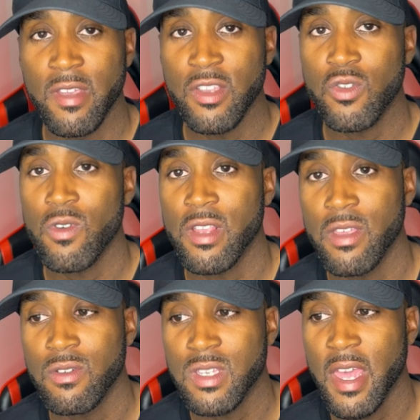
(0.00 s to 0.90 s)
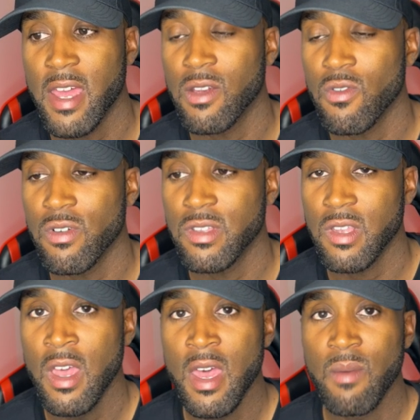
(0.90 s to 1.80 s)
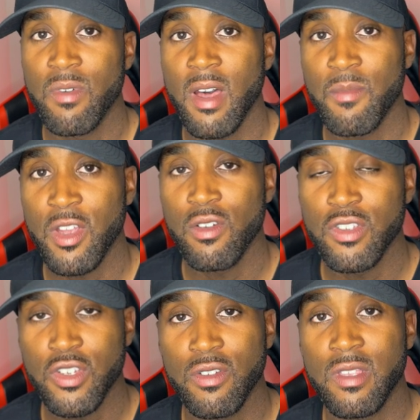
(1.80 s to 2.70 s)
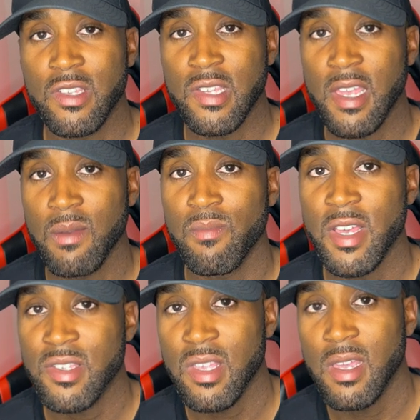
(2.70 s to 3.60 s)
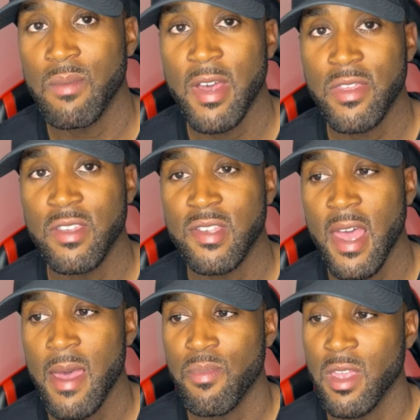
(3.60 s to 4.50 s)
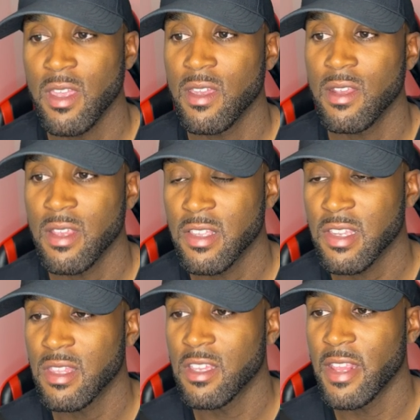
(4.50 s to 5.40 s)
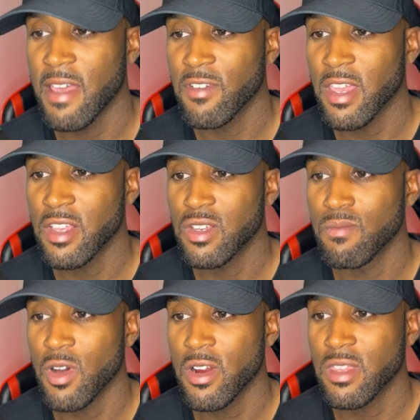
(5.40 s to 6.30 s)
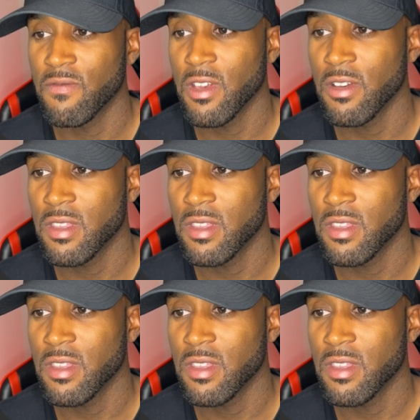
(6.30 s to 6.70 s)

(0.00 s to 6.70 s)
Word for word: each one of those categories. But I'm gonna go and show you the second best thing about this app, and it's in the navigation bar at the very